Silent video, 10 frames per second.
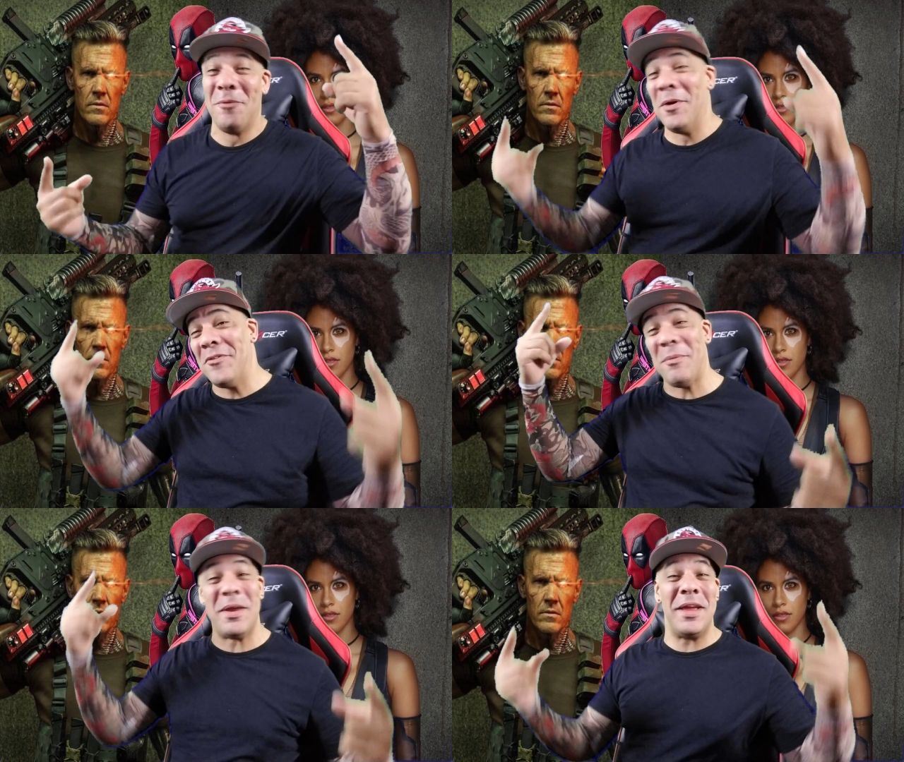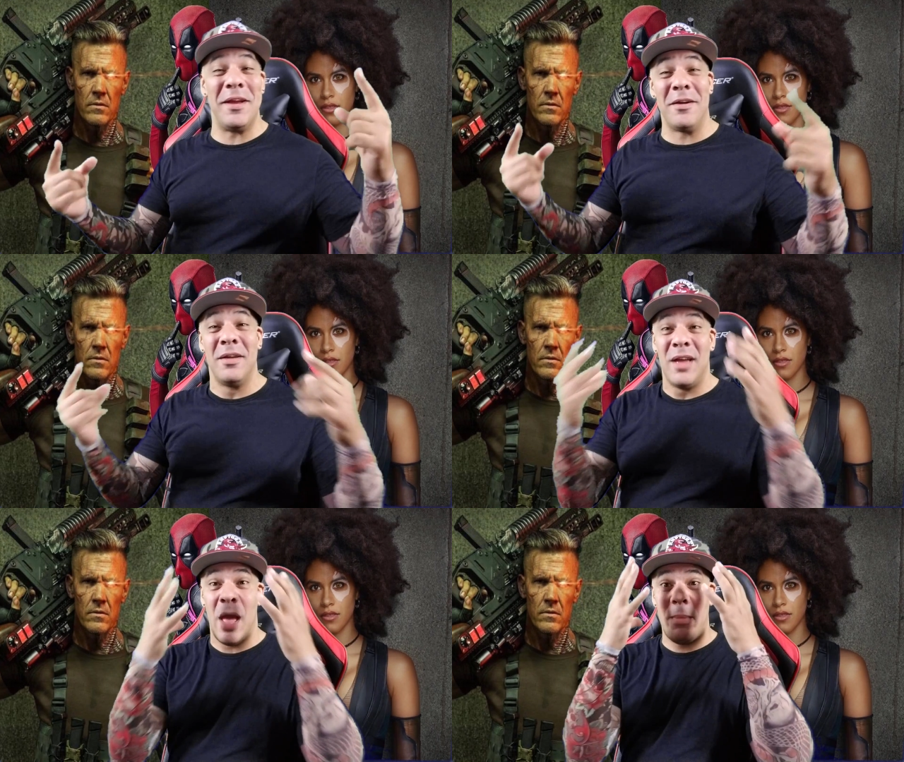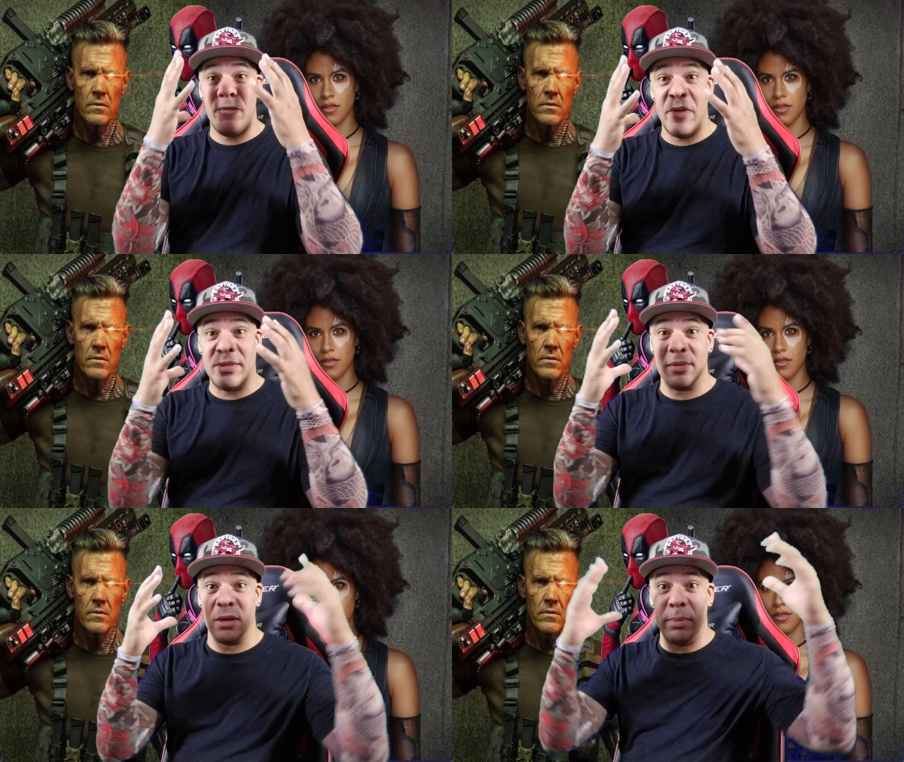Speaker 1: One of them are here, and my
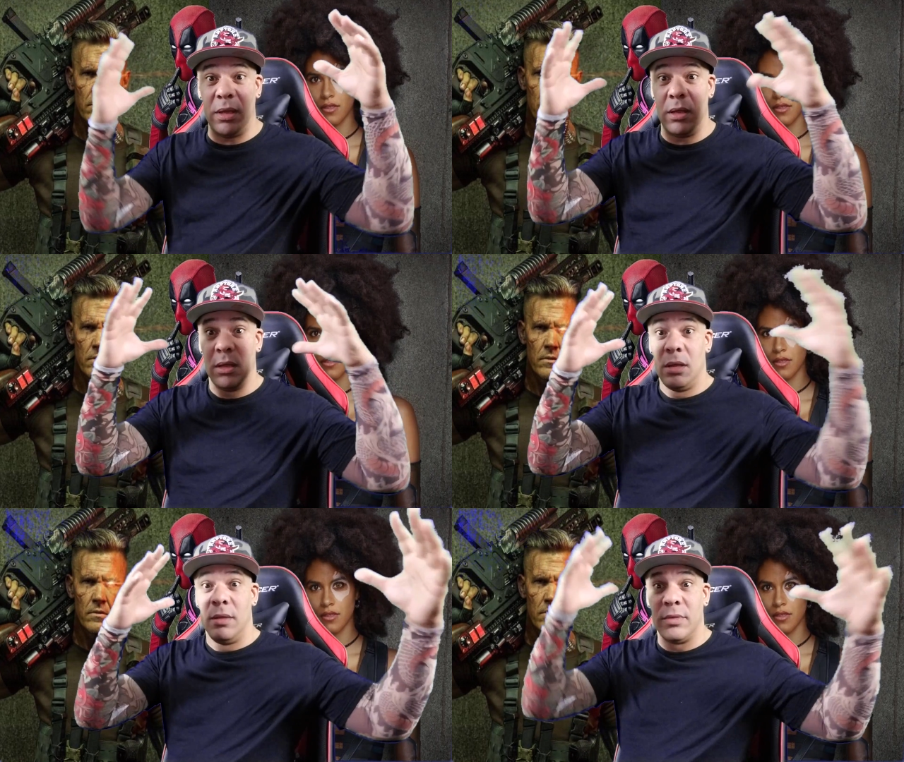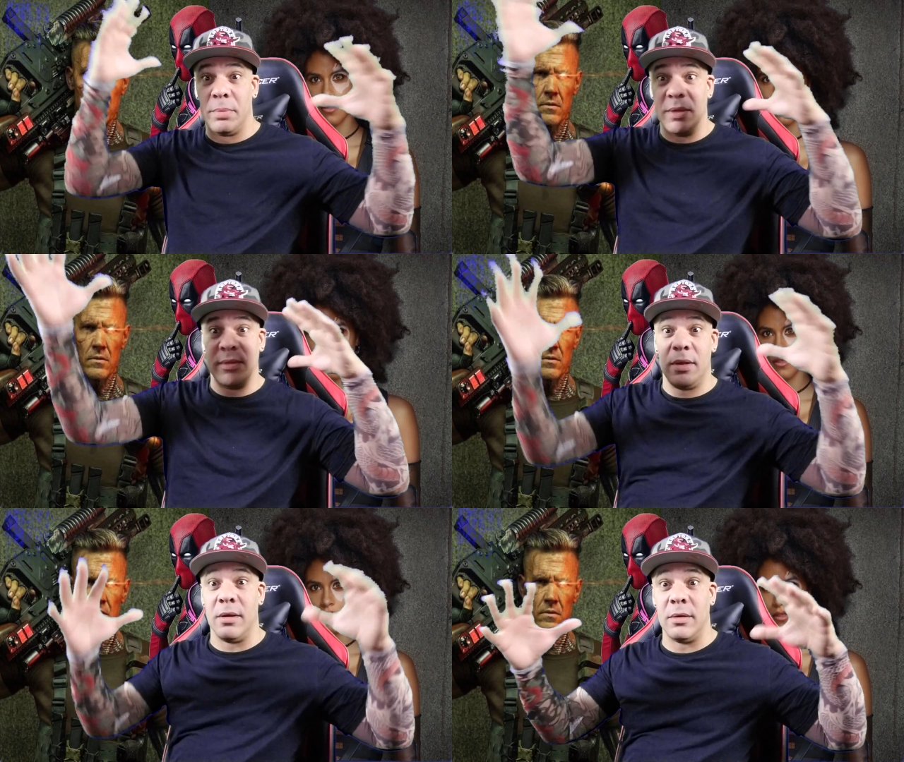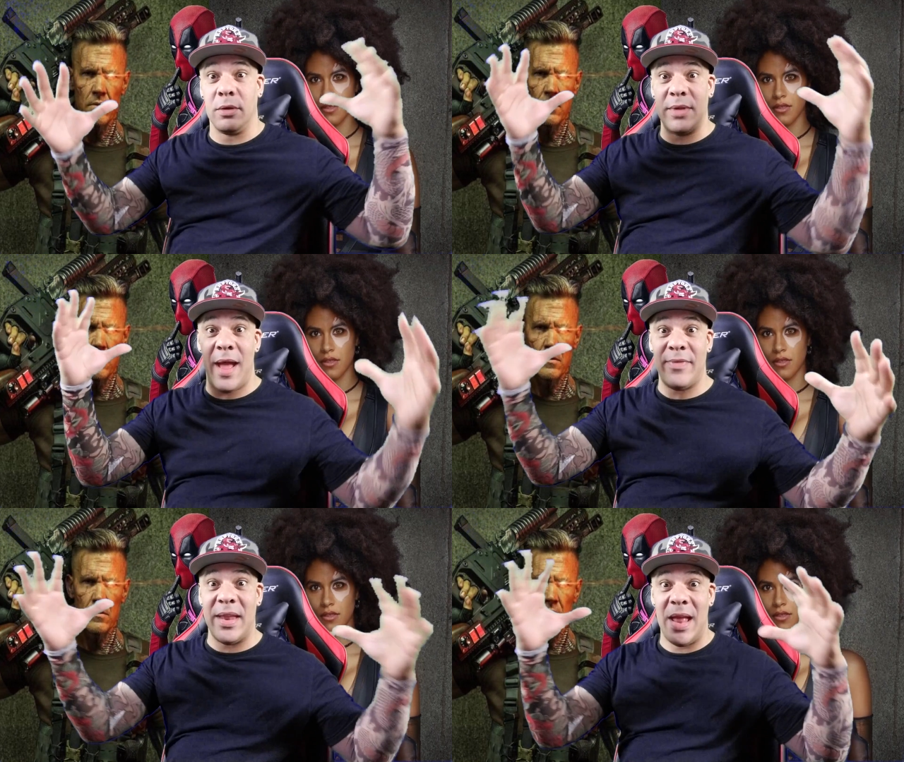face is gonna be someplace here because
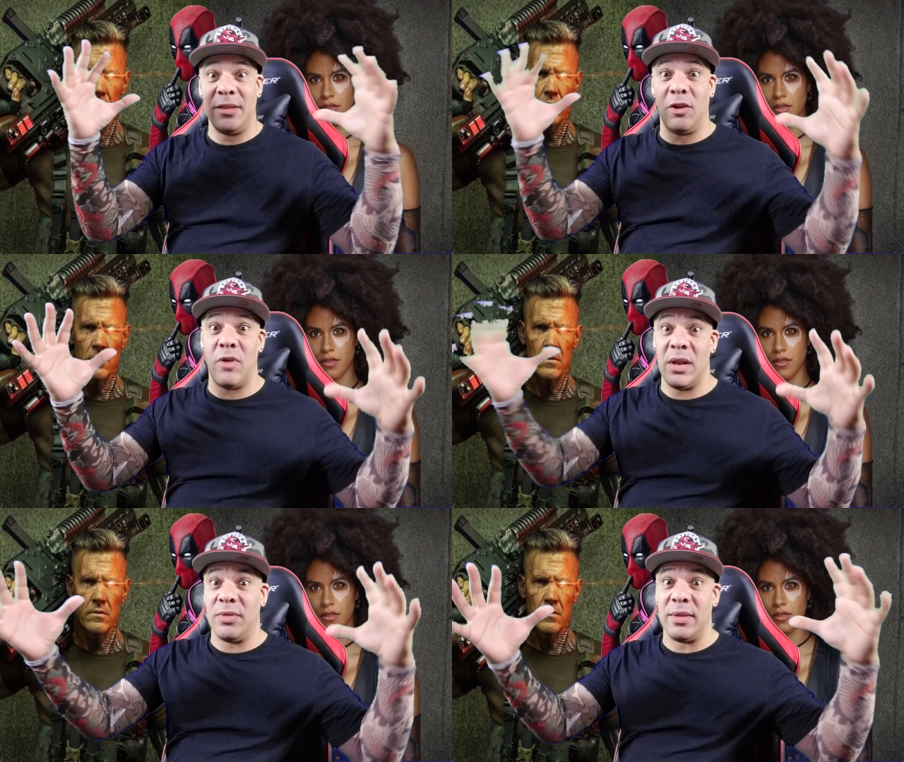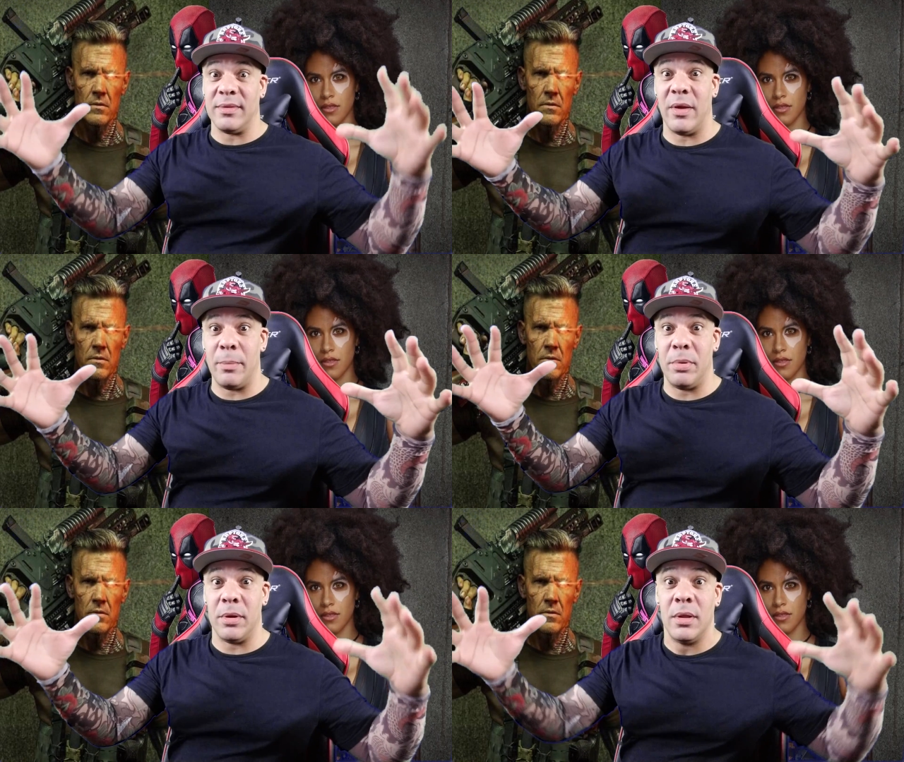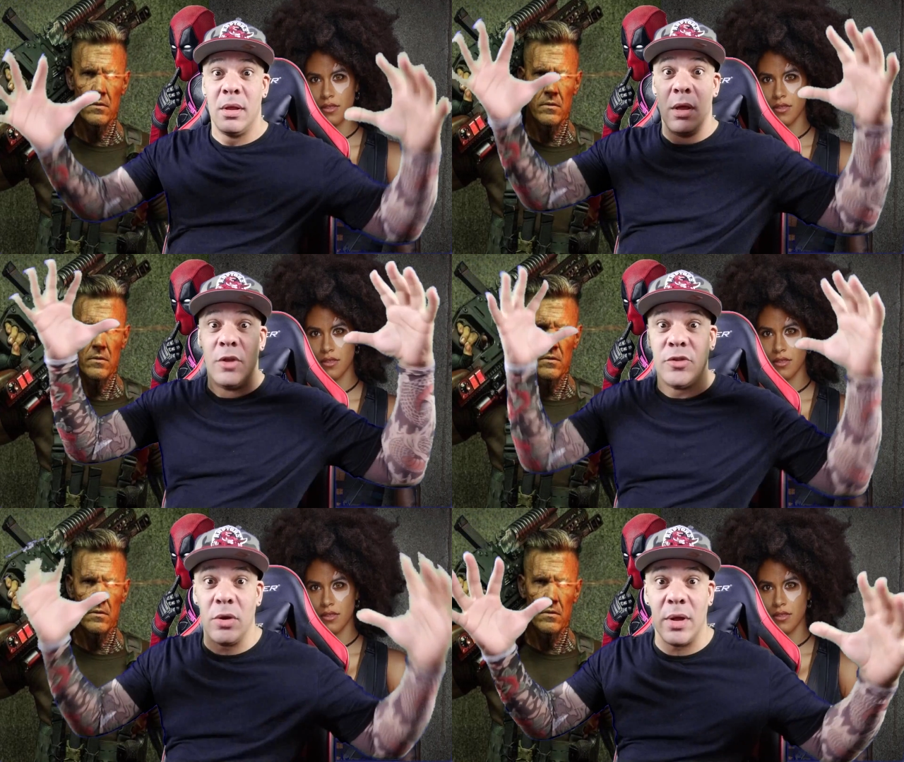they have that end credit things that I put. So,